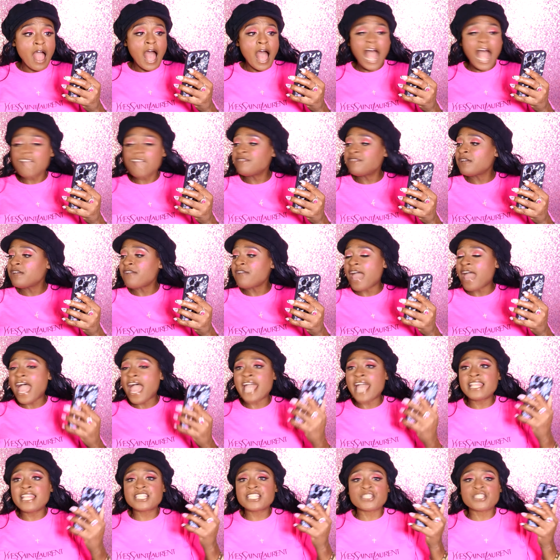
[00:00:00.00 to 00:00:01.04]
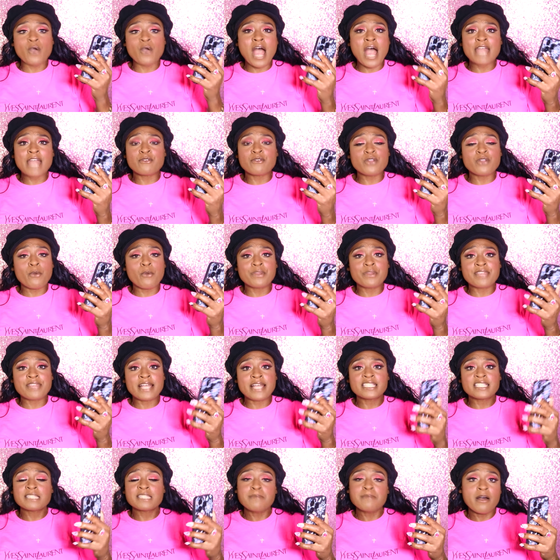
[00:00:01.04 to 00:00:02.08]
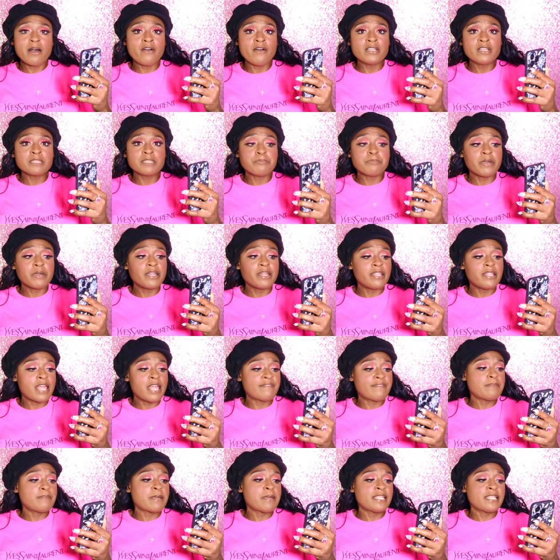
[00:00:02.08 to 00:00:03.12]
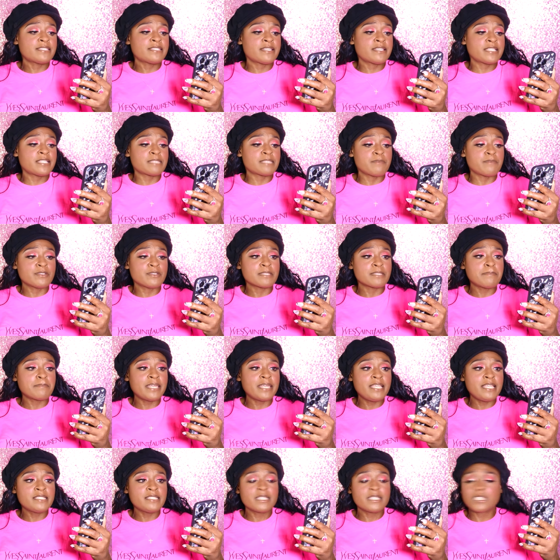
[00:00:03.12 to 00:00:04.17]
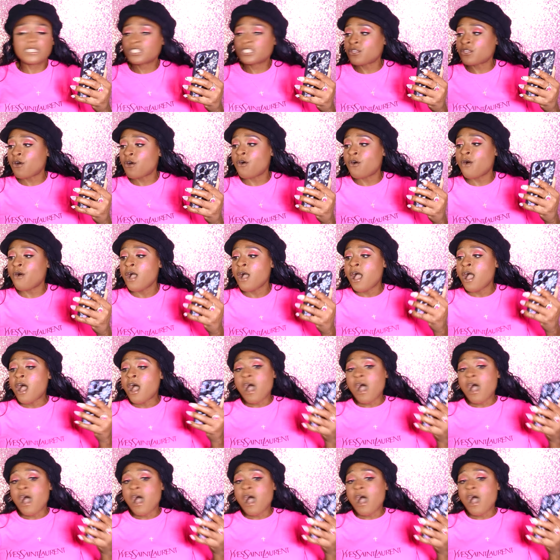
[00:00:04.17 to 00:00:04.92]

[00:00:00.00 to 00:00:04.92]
I've never had it, so I don't know what that smells, but everybody said it smells amazing. So,